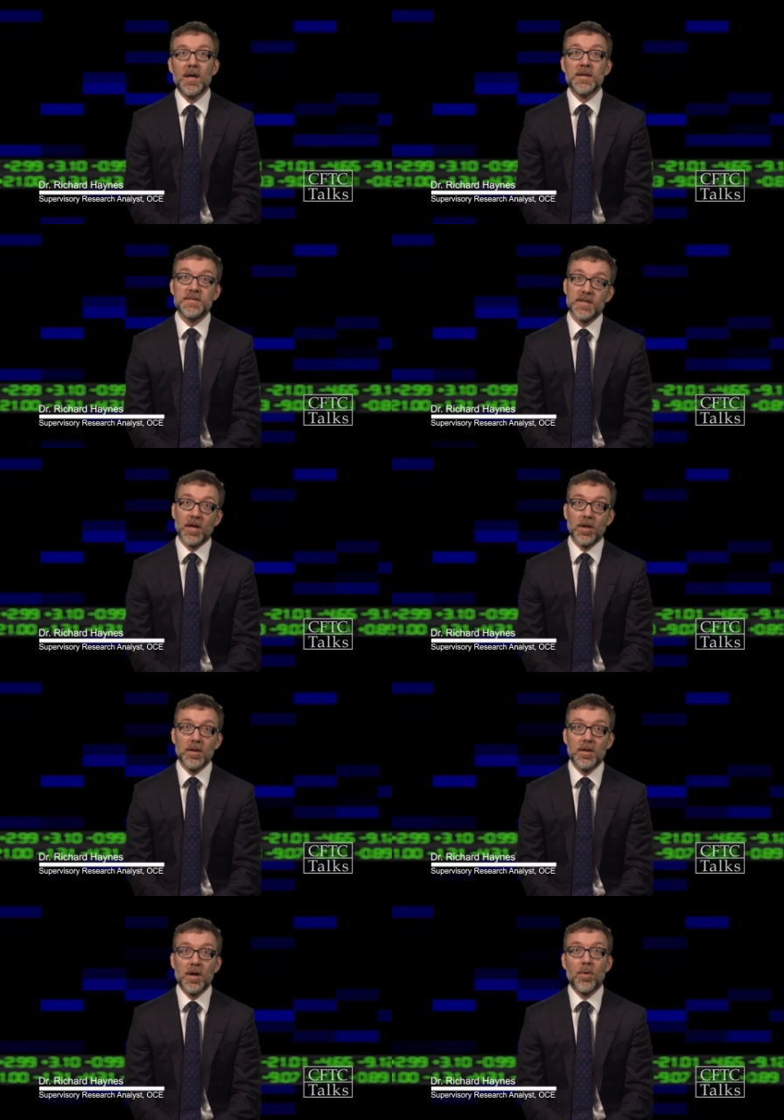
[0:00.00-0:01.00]

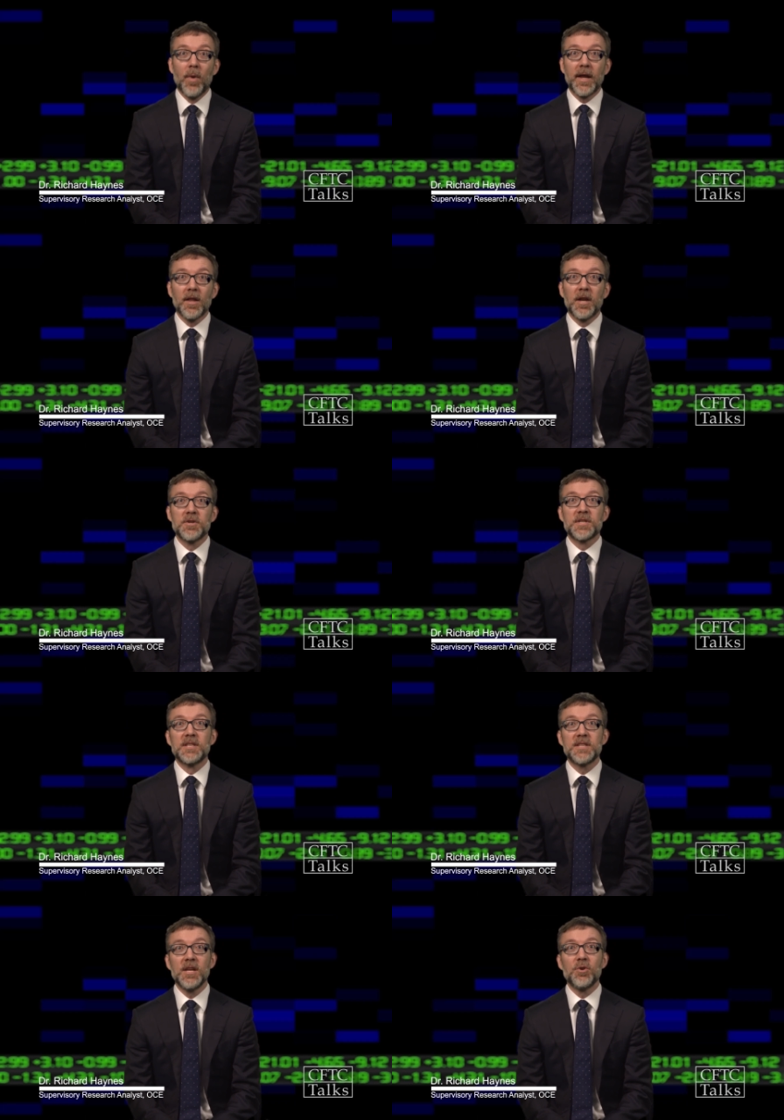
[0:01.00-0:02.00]
Still, regulators
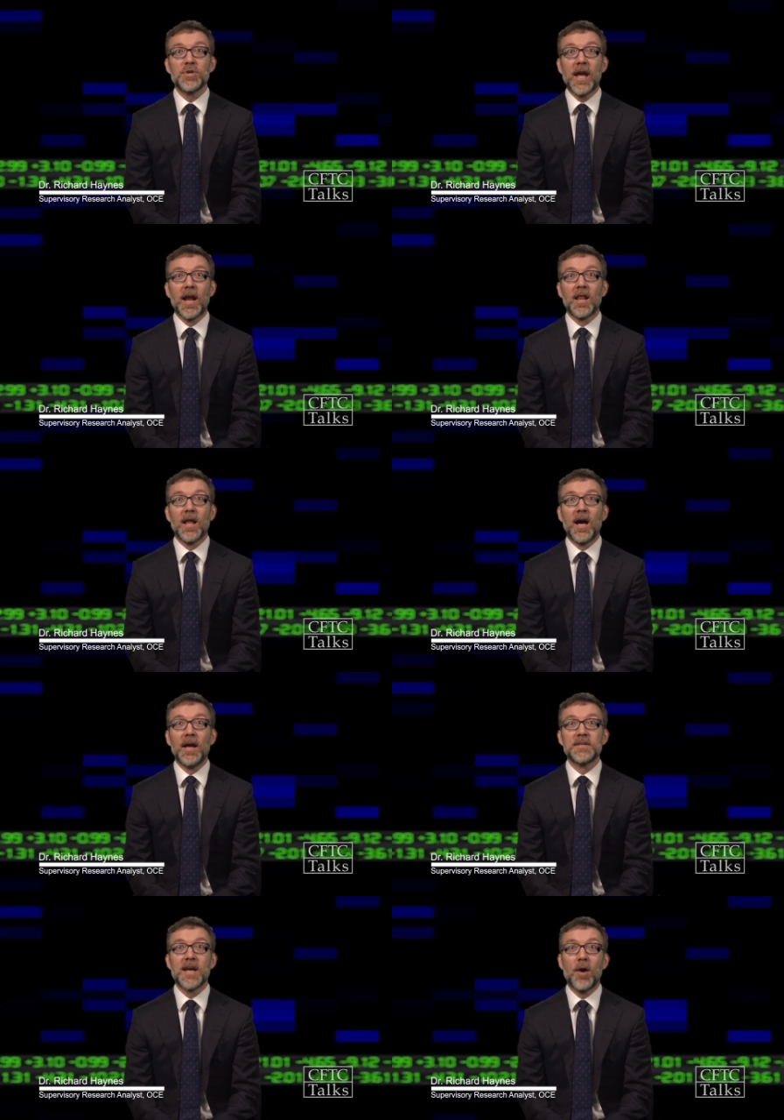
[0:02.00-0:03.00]
continue to
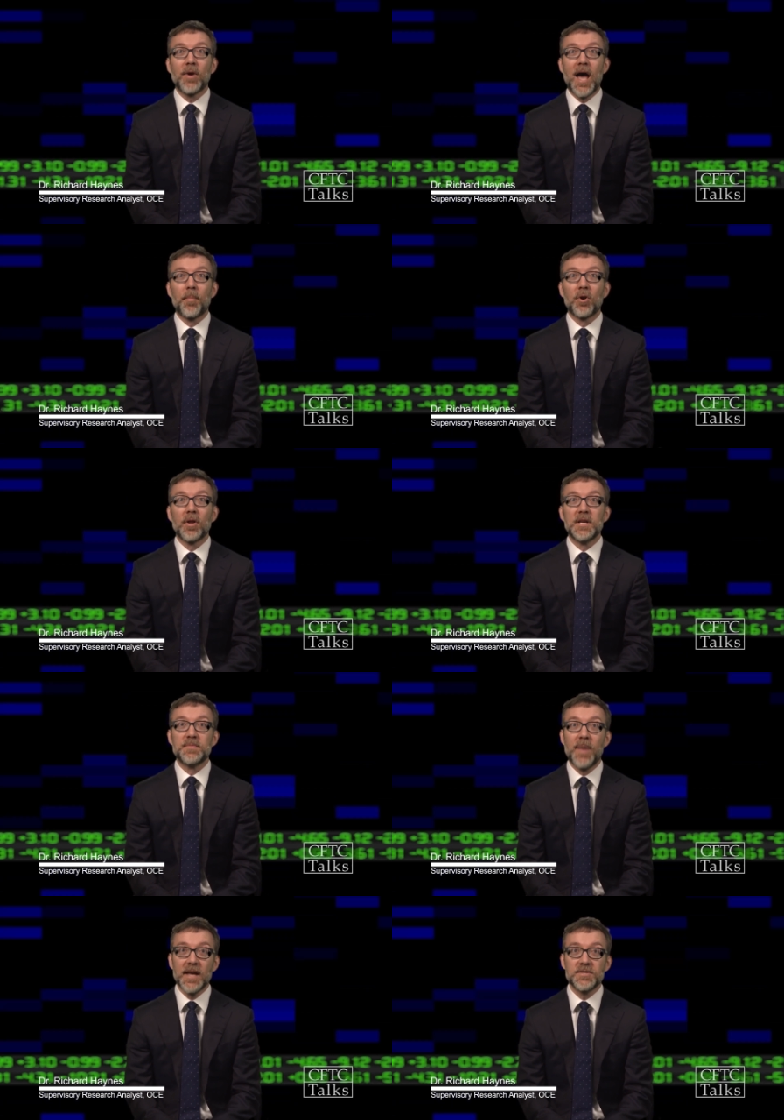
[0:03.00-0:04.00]
analyze how capital is
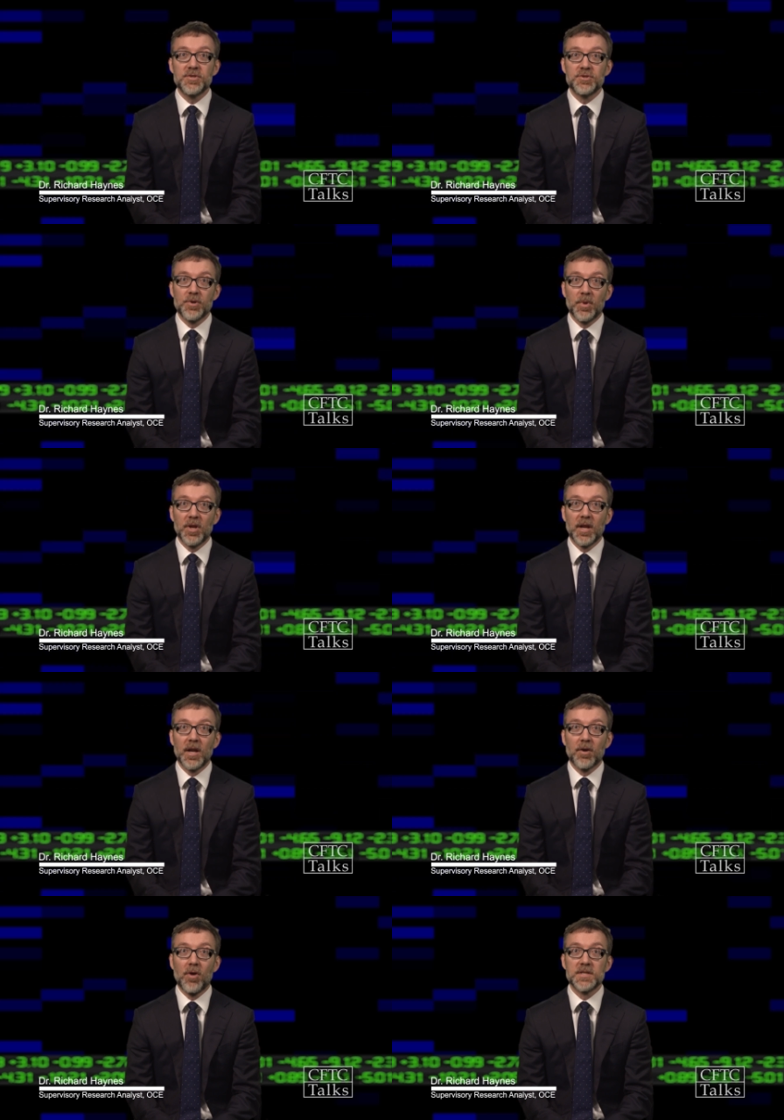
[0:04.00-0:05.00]
best distributed
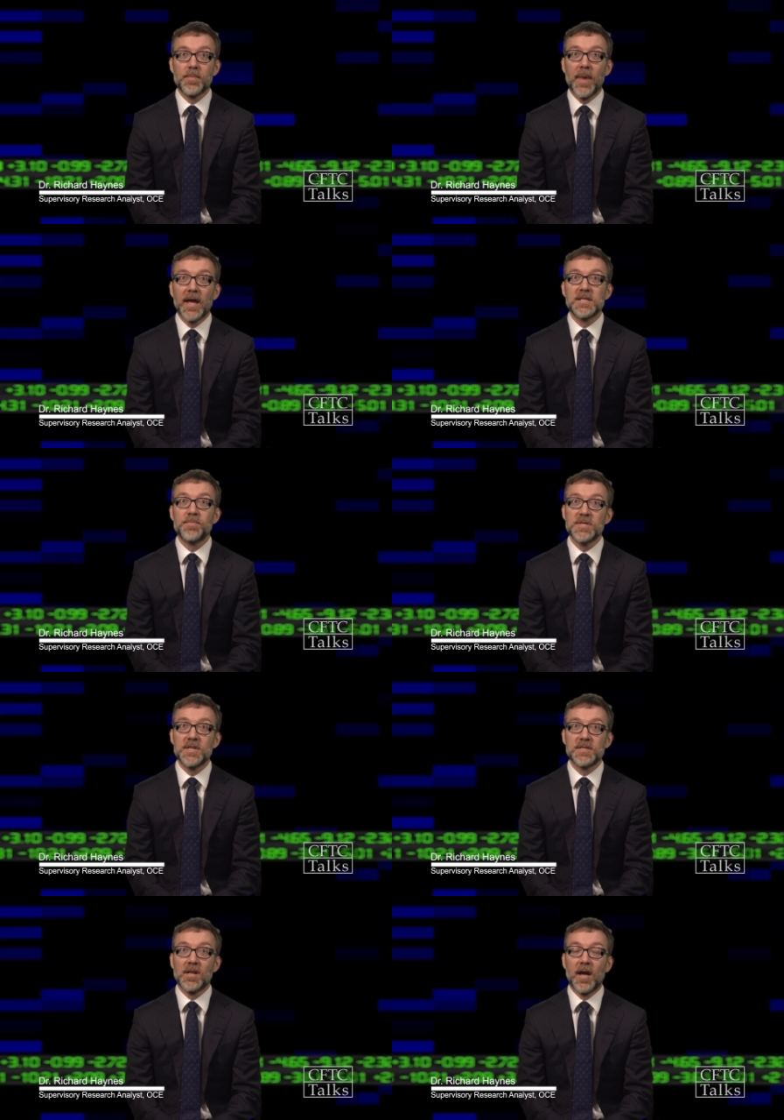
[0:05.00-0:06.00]
across a bank's
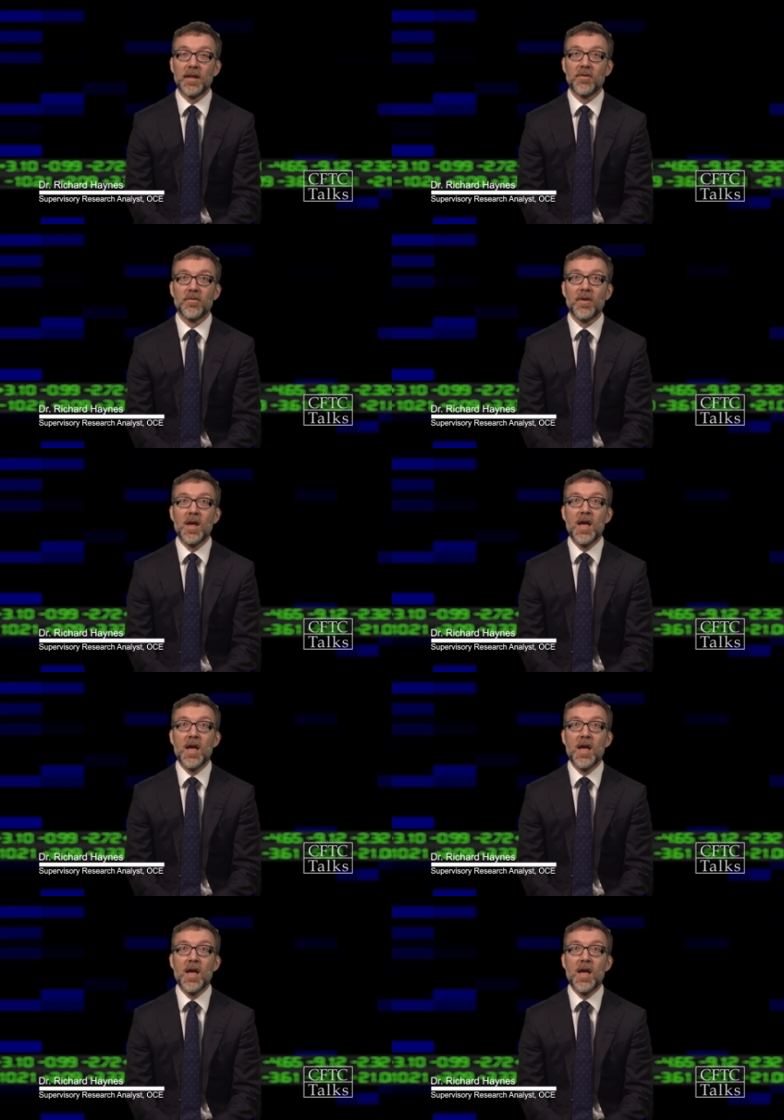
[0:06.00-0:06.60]
business lines,